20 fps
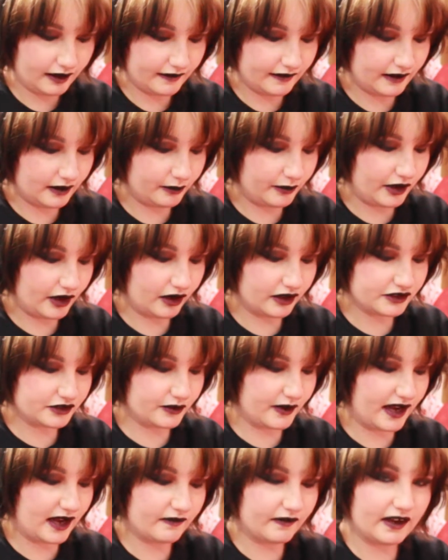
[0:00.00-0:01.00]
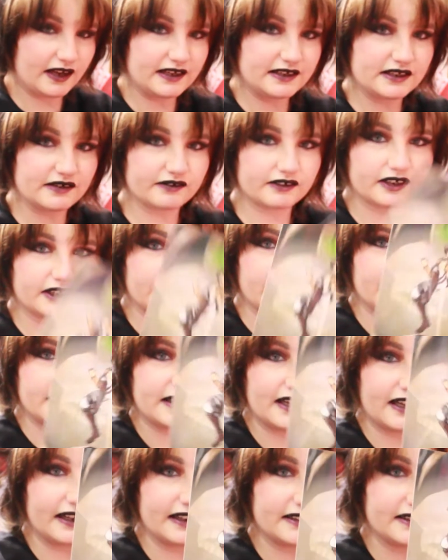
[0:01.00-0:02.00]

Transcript: And then we also have a different Attack on